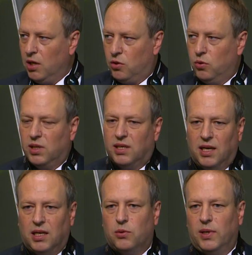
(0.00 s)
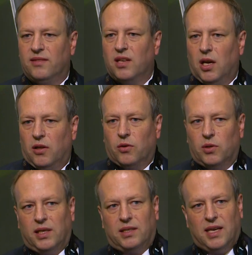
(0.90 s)
to the countries so
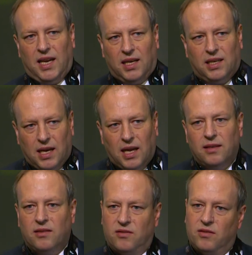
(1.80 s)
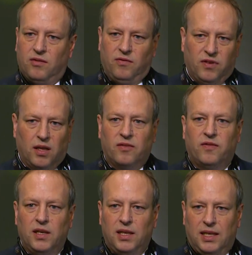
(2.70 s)
that they can
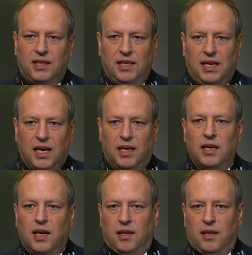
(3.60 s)
fulfill at the end